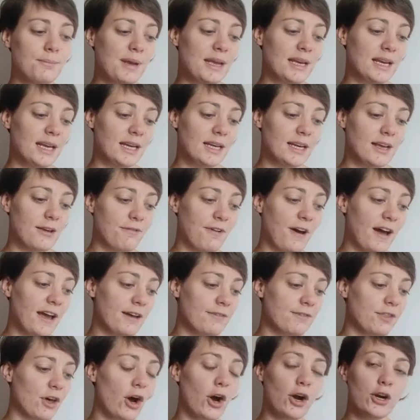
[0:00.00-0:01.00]
Meaning if
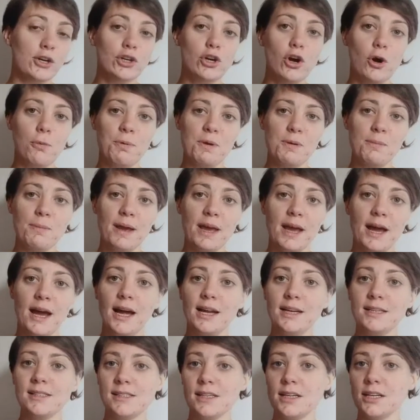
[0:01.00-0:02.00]
I have the hard copy in my
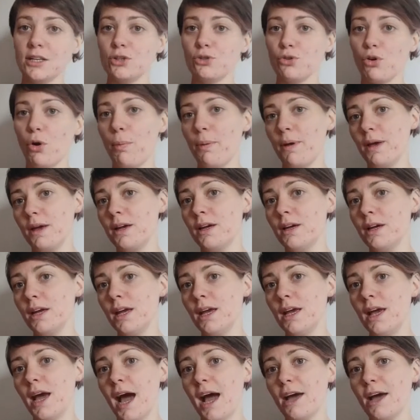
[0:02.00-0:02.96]
hands and I drop it,